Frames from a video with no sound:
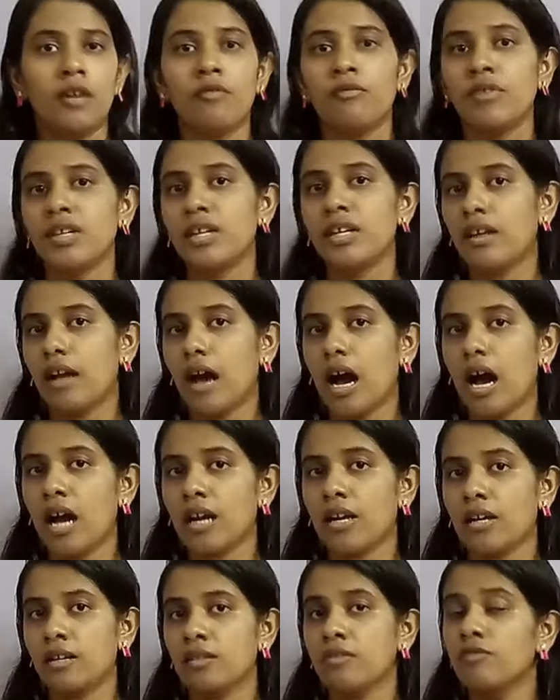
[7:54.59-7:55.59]
we need
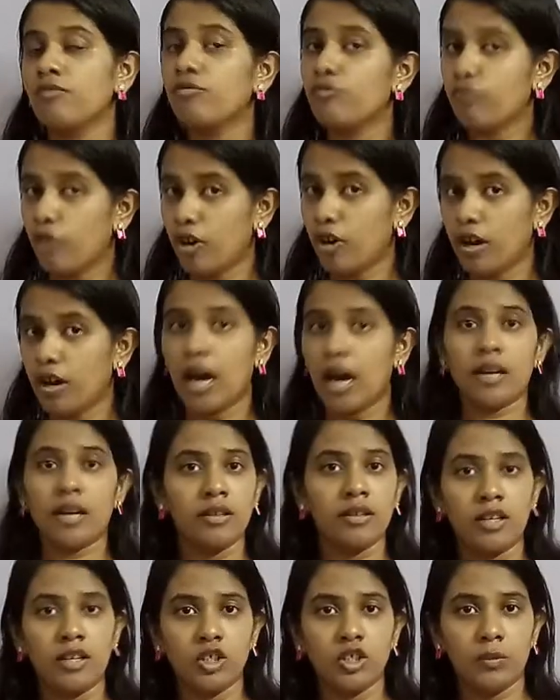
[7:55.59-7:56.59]
iron for our
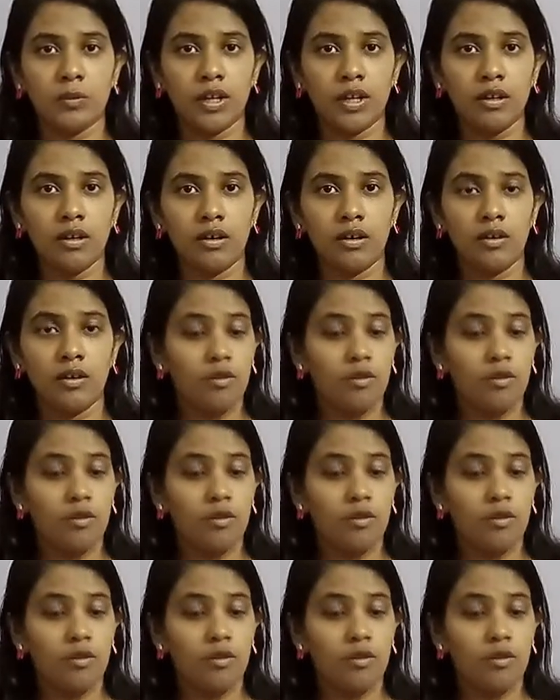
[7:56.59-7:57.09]
nourishment,